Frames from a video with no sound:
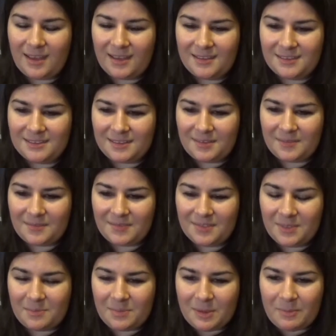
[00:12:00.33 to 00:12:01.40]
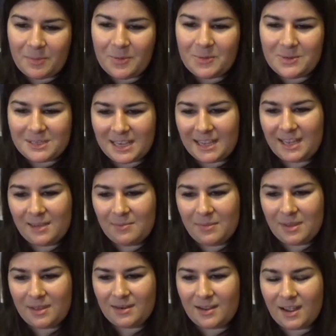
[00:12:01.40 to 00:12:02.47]
and the people who take him
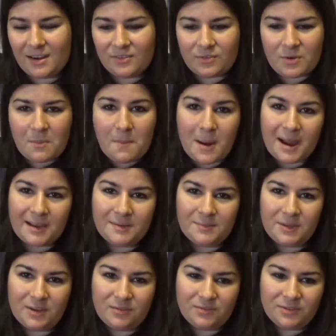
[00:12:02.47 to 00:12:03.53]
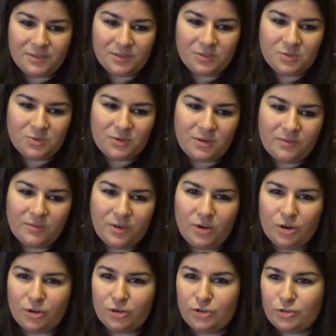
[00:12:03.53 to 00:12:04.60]
in kind of remind me of the sort of
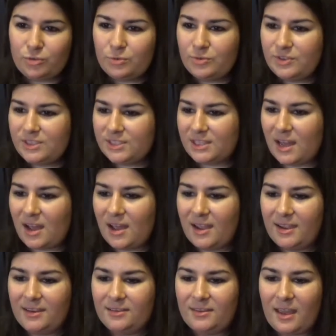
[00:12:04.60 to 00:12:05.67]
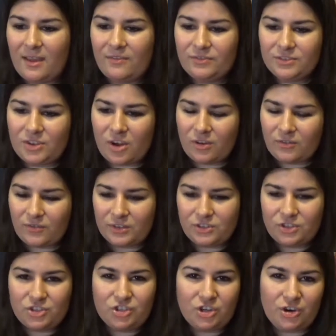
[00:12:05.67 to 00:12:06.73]
Gertrude Stein, F. Scott
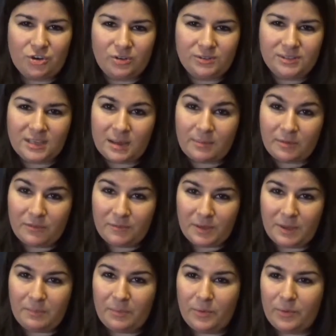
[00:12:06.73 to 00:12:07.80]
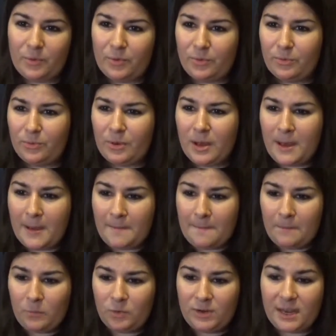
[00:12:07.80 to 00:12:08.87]
Fitzgerald type of people who
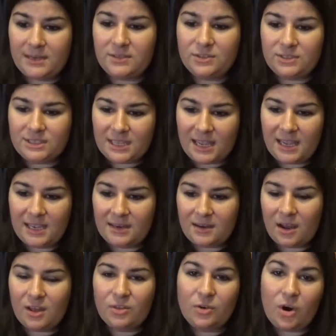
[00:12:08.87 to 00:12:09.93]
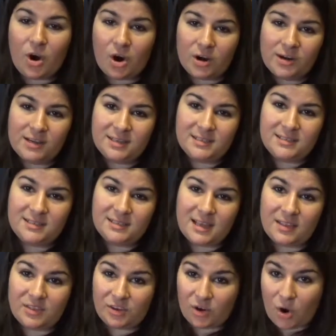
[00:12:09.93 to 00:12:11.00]
would entertain other artists
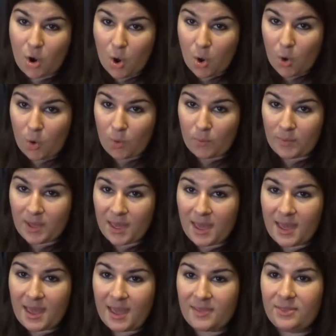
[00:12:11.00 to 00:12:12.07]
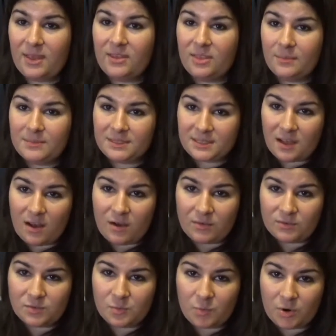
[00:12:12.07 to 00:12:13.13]
at their home, and they
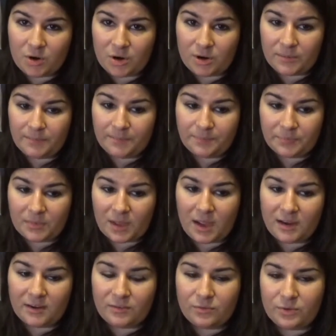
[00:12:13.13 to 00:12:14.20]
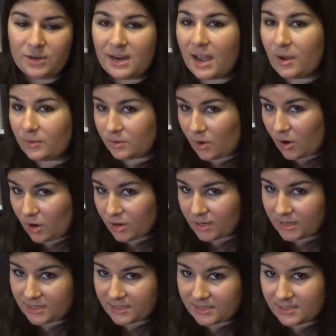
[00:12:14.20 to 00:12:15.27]
themselves were kind of renowned
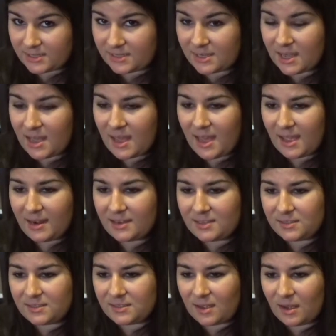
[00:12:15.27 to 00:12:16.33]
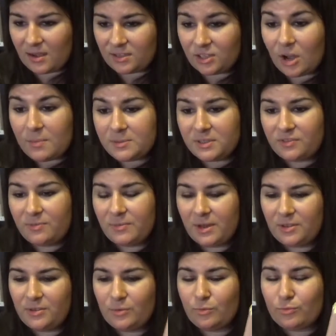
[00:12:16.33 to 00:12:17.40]
artists. And his adoptive
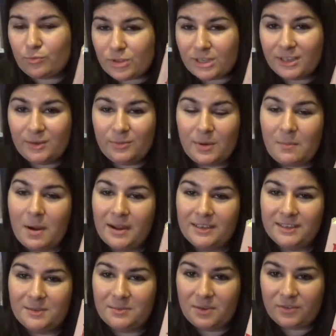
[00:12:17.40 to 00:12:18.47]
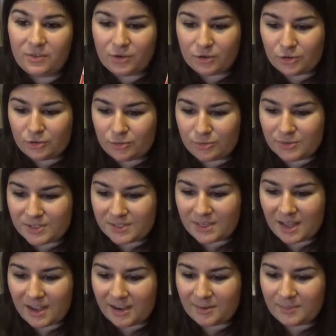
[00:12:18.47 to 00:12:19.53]
mother really reminded me of Gertrude
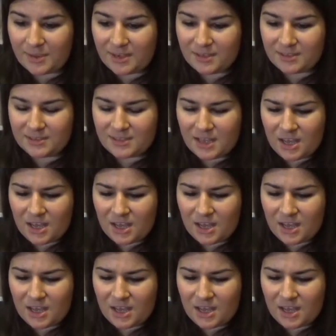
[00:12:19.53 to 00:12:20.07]
Stein because